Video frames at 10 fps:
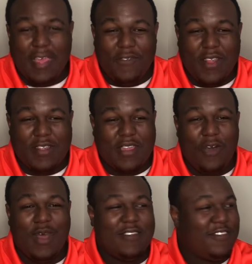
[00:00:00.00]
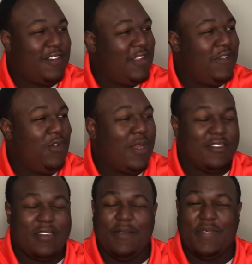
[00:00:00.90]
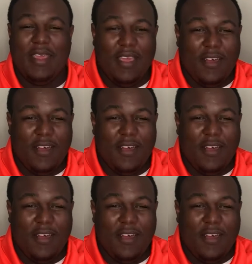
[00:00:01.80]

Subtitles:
I'm ready to go watch TV or watch something